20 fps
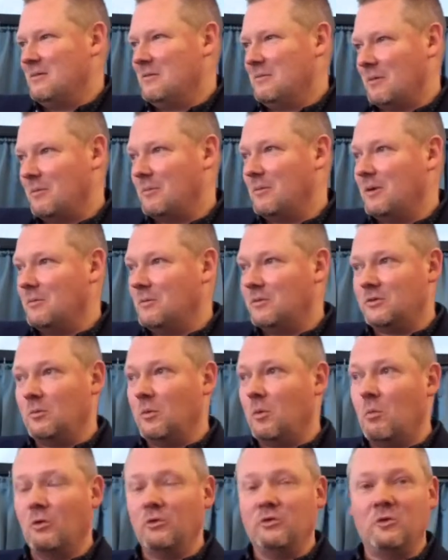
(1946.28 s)
when
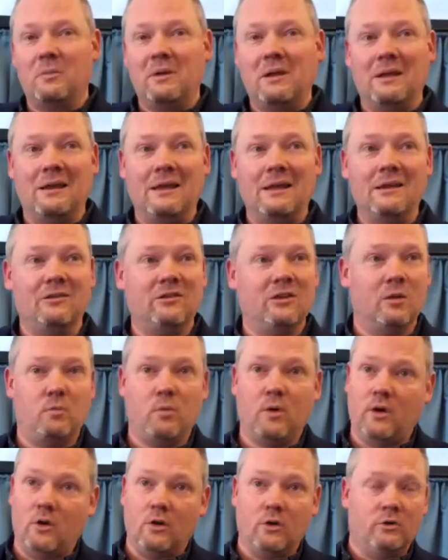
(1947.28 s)
someone wants to be in leadership
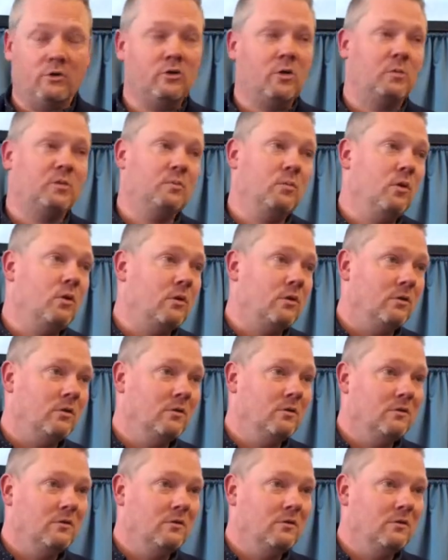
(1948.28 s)
where you've got to stop smoking.